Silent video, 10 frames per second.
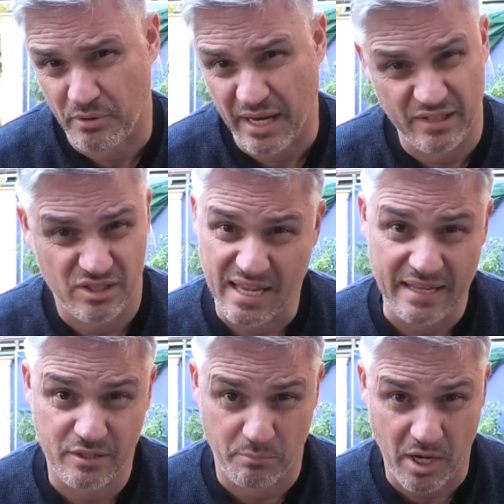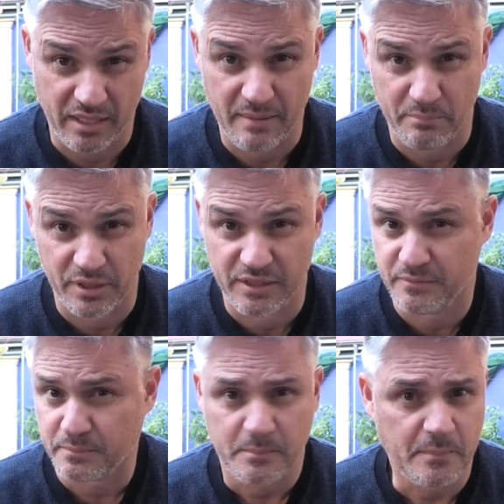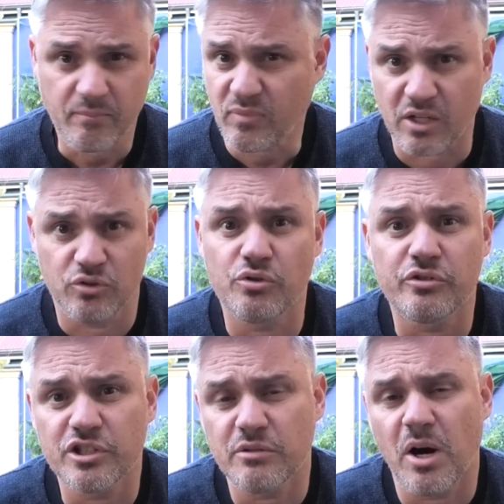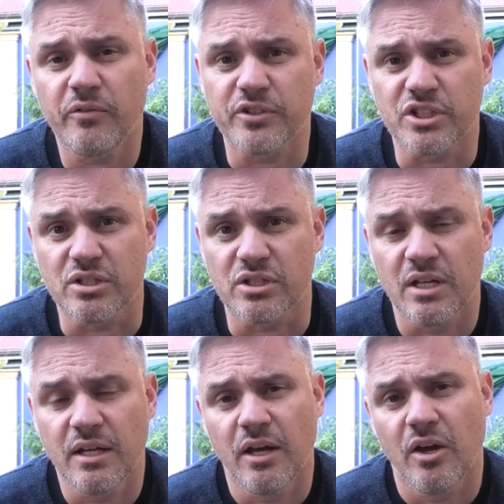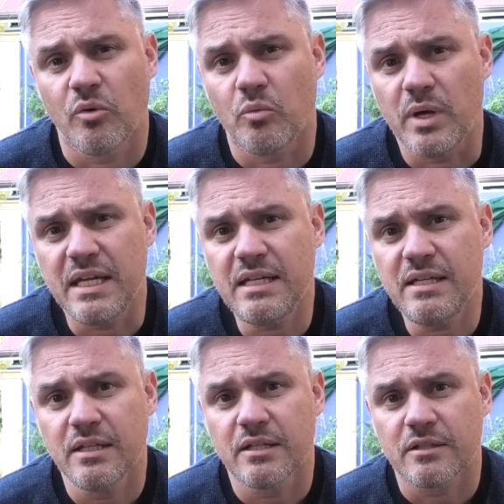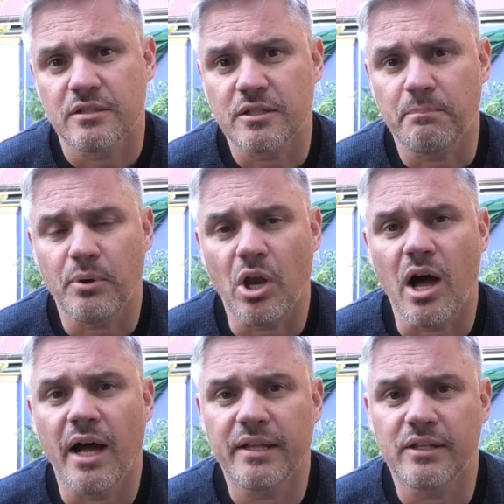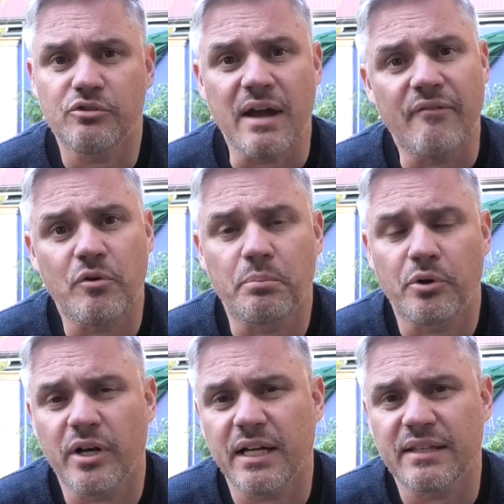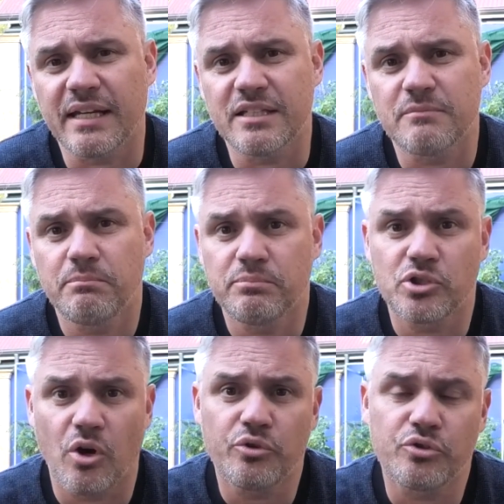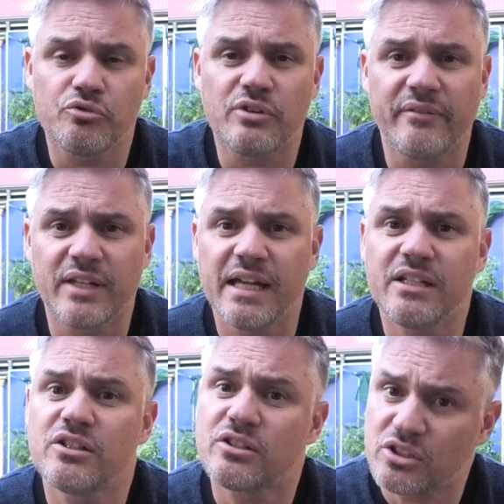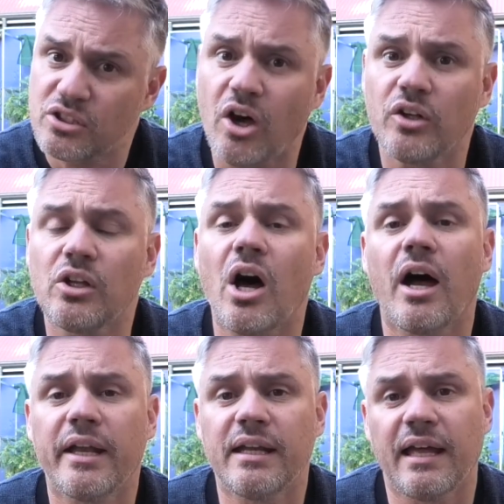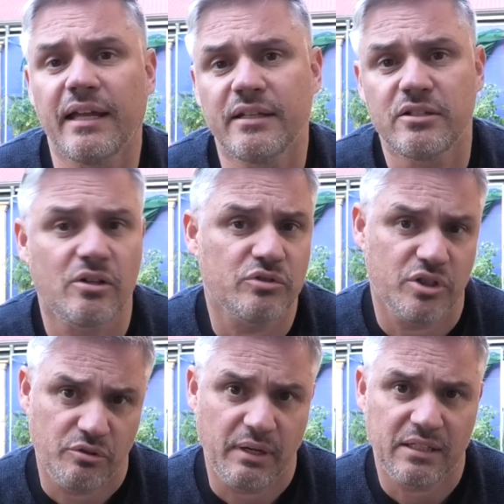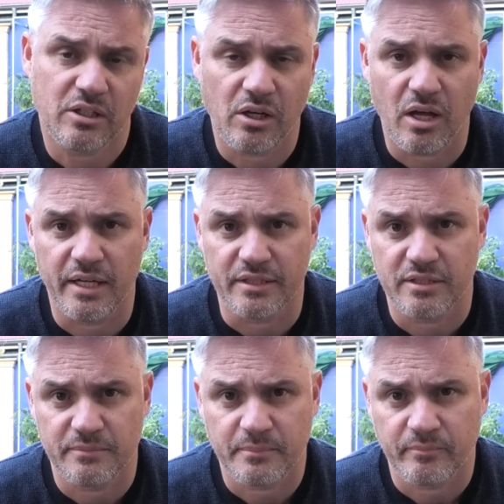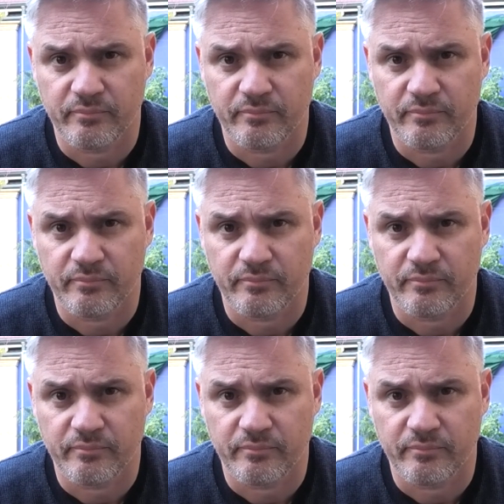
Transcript: operators, land supply companies, tourism offices. We supply the travel product that is sold through travel agents, online, and also direct to clients.